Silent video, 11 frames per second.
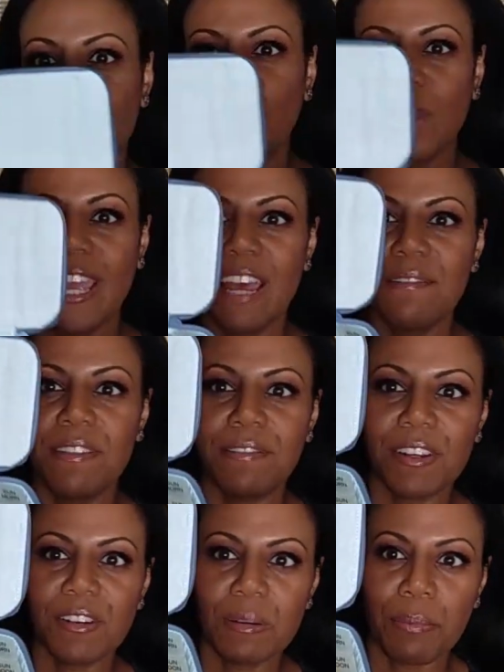We have a
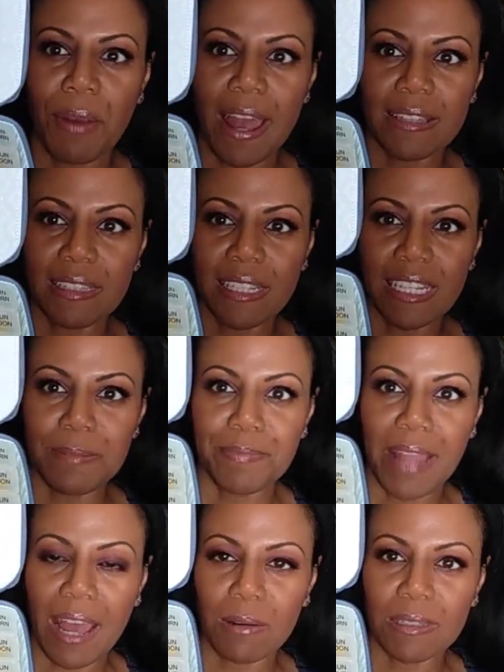Vera Bradley
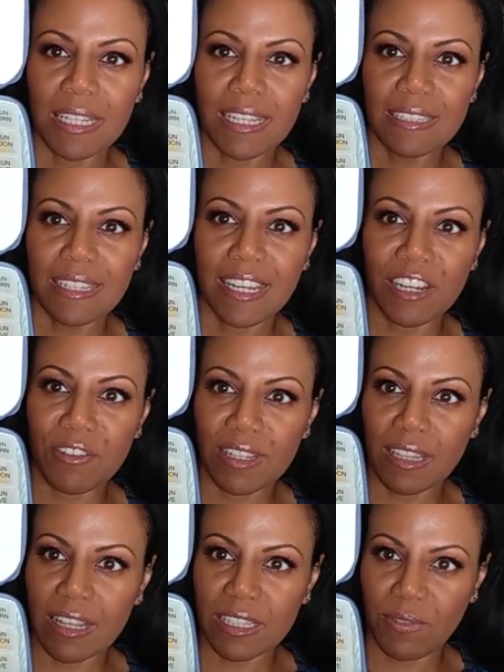outlet here
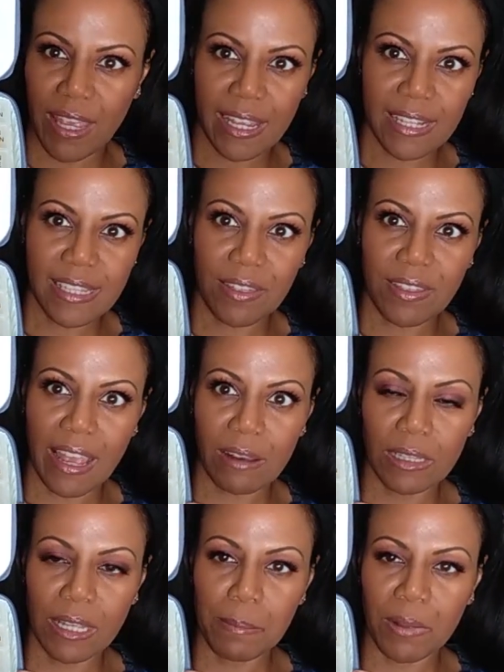in Las Vegas at the
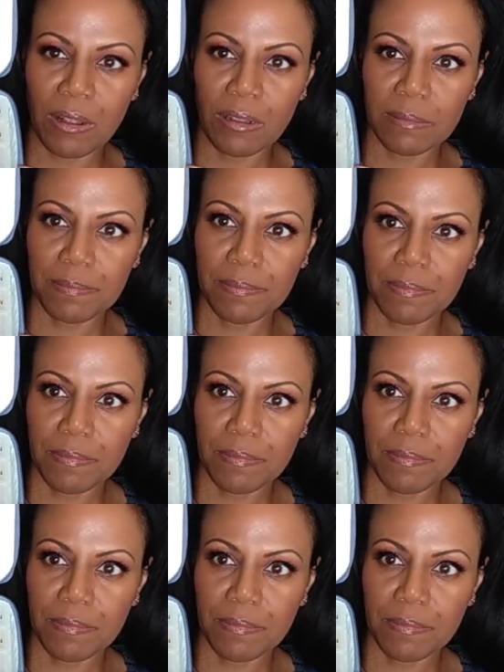outlet mall.